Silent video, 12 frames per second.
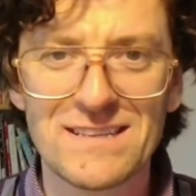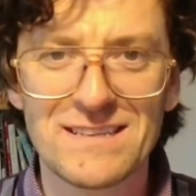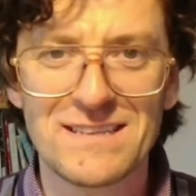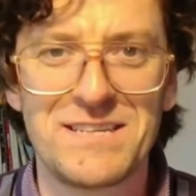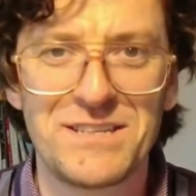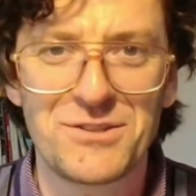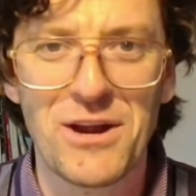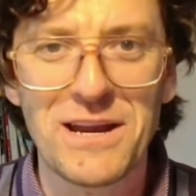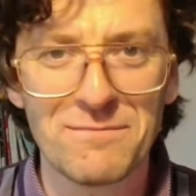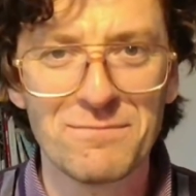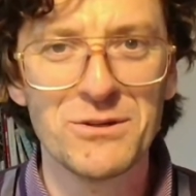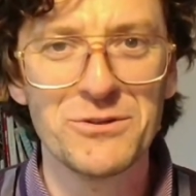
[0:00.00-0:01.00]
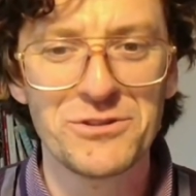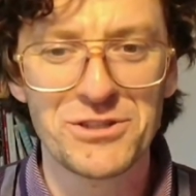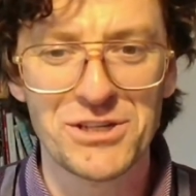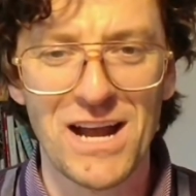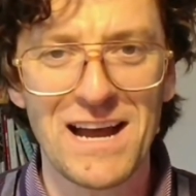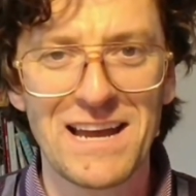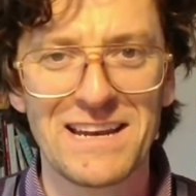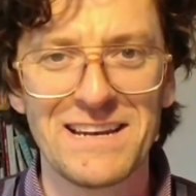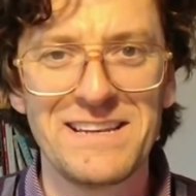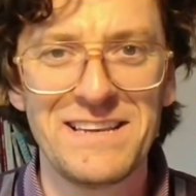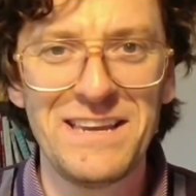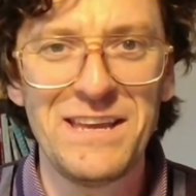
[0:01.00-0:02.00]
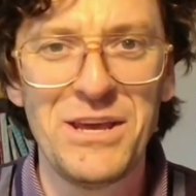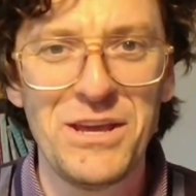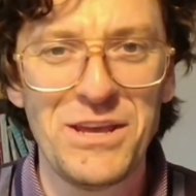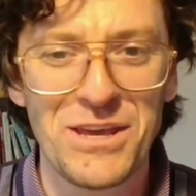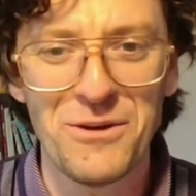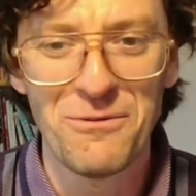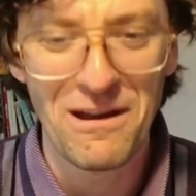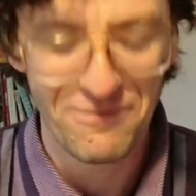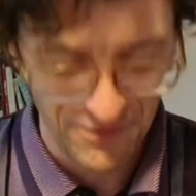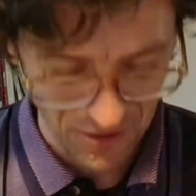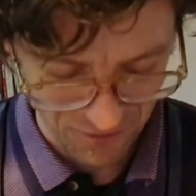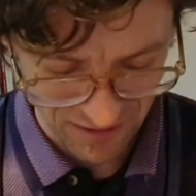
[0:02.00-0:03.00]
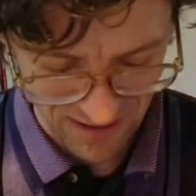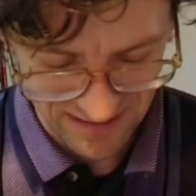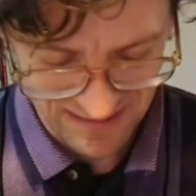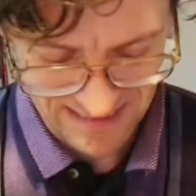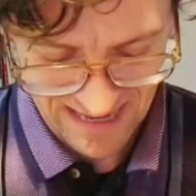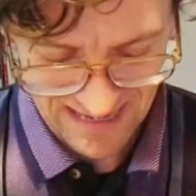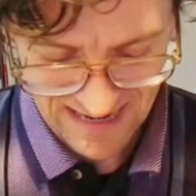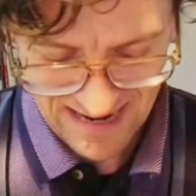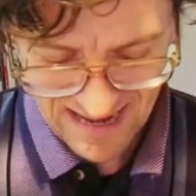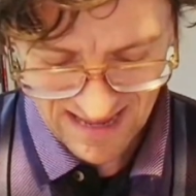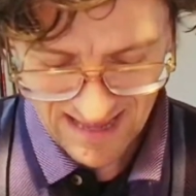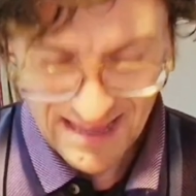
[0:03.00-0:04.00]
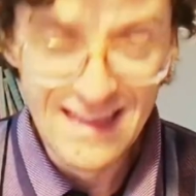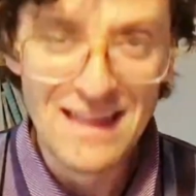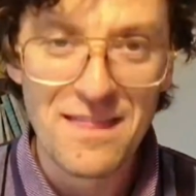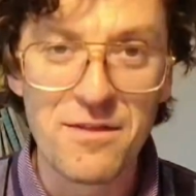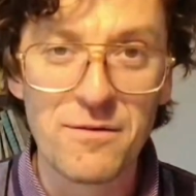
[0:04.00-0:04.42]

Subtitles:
the straight moonshine UFO content. The